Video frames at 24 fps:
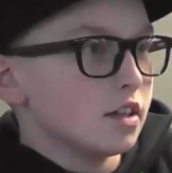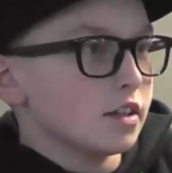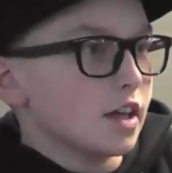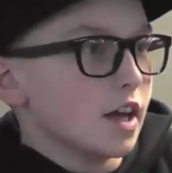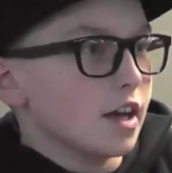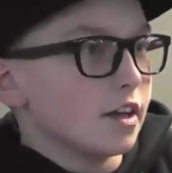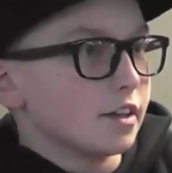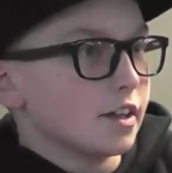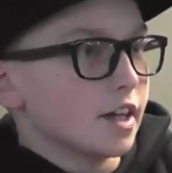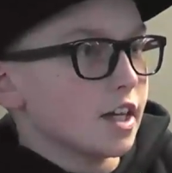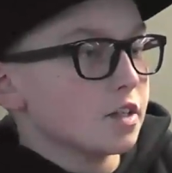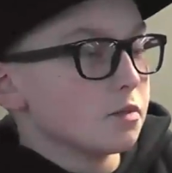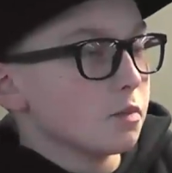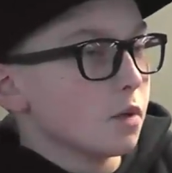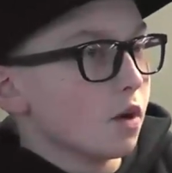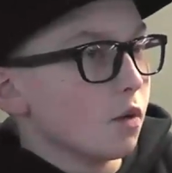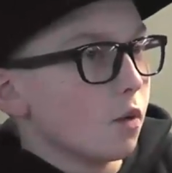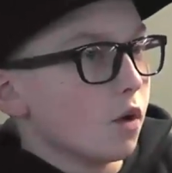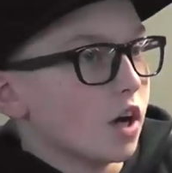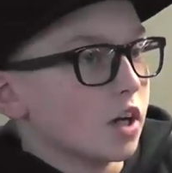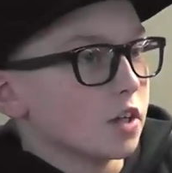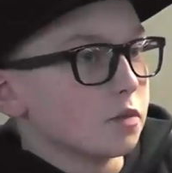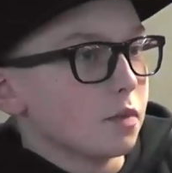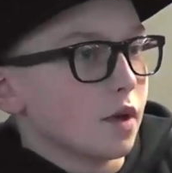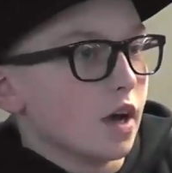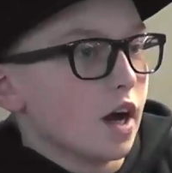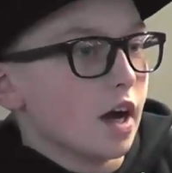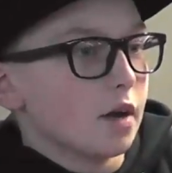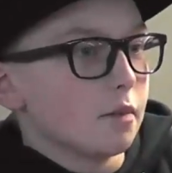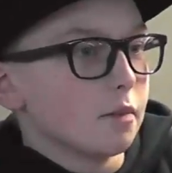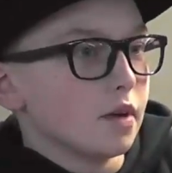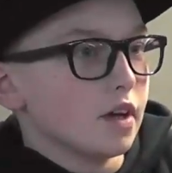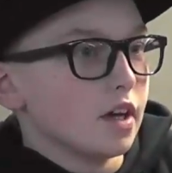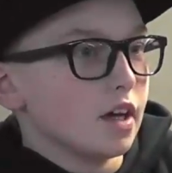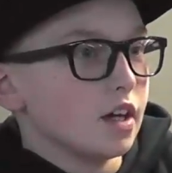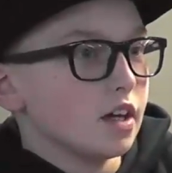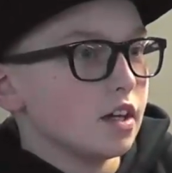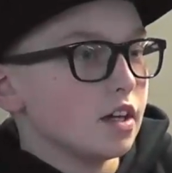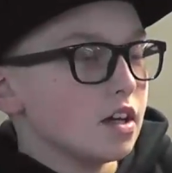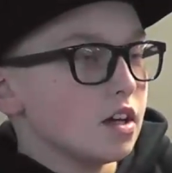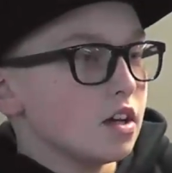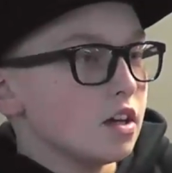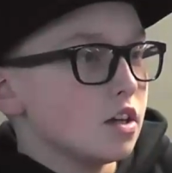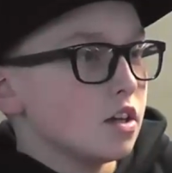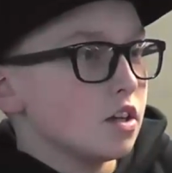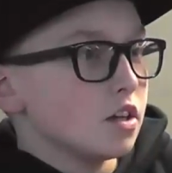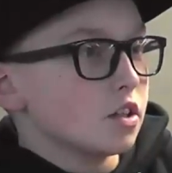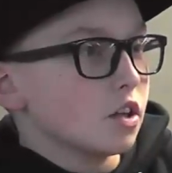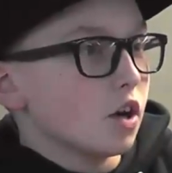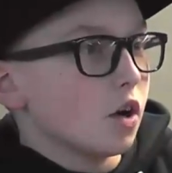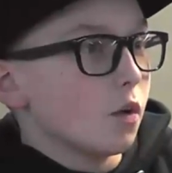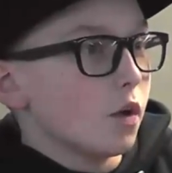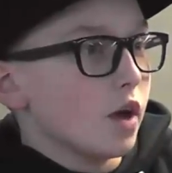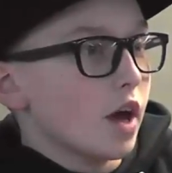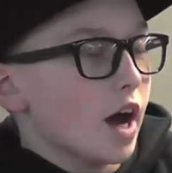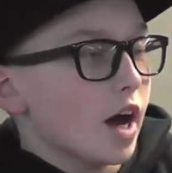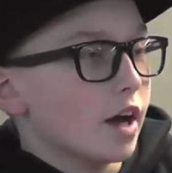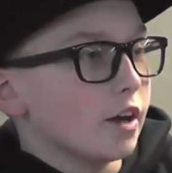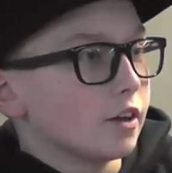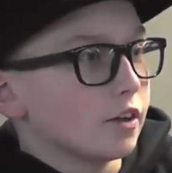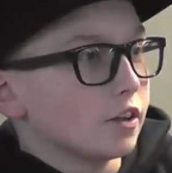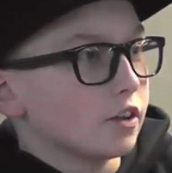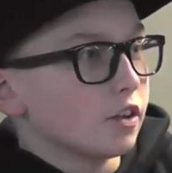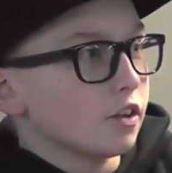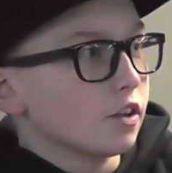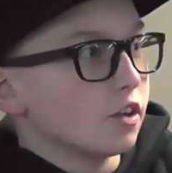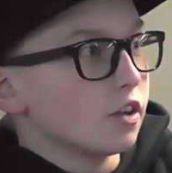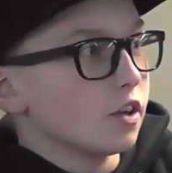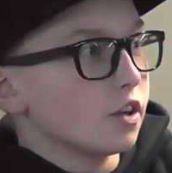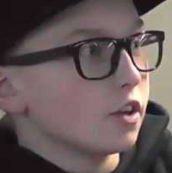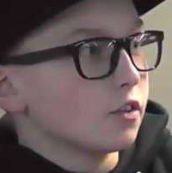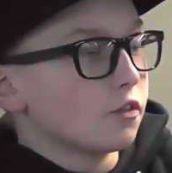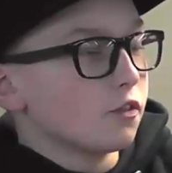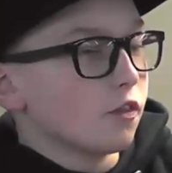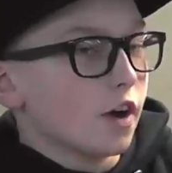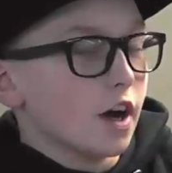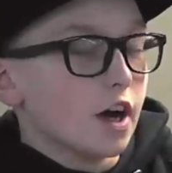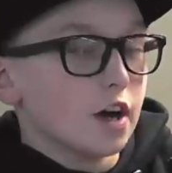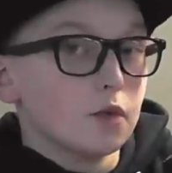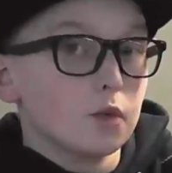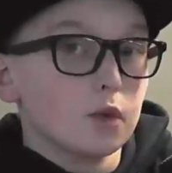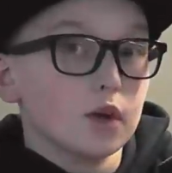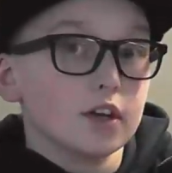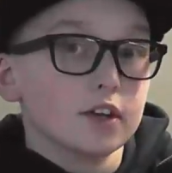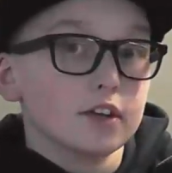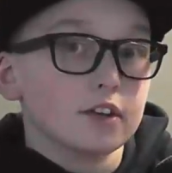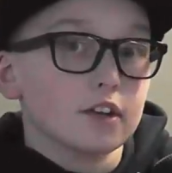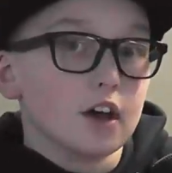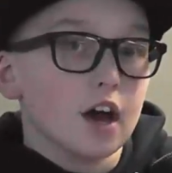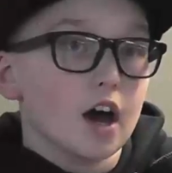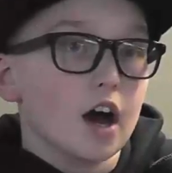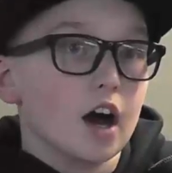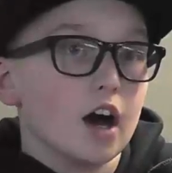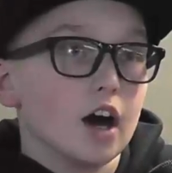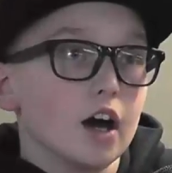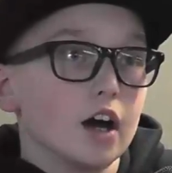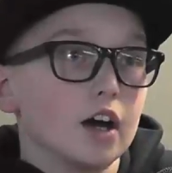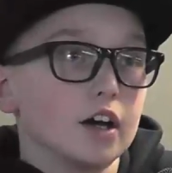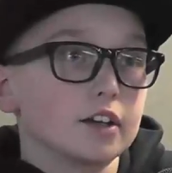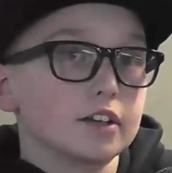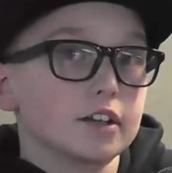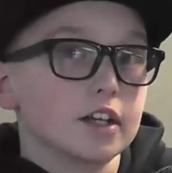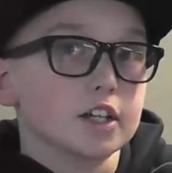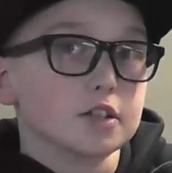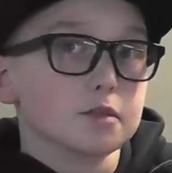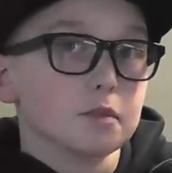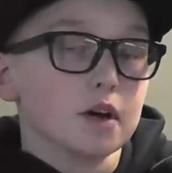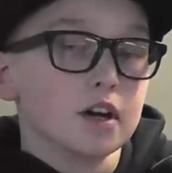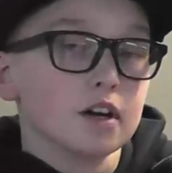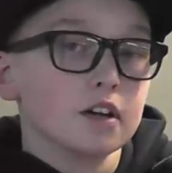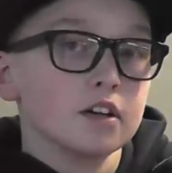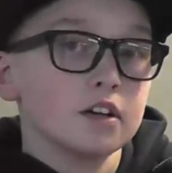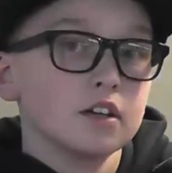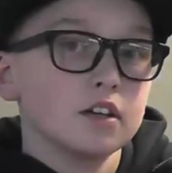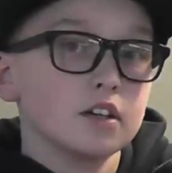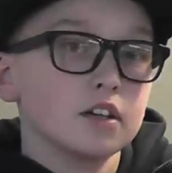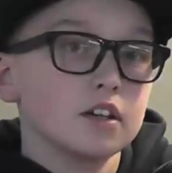Then Tessmann was behind me, so we had a good fight with uh, Tessmann.